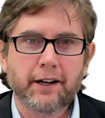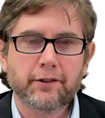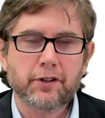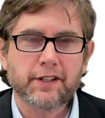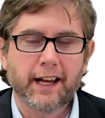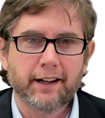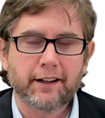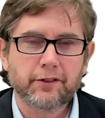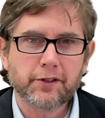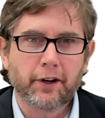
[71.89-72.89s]
understand
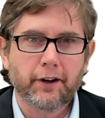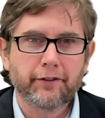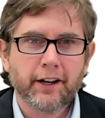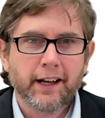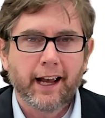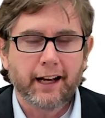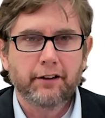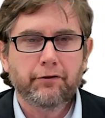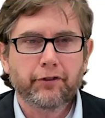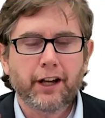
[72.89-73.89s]
and solve an
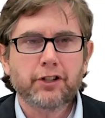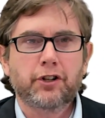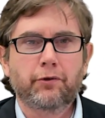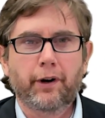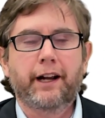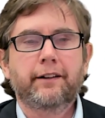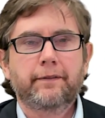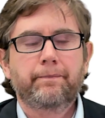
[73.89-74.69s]
inflation rate.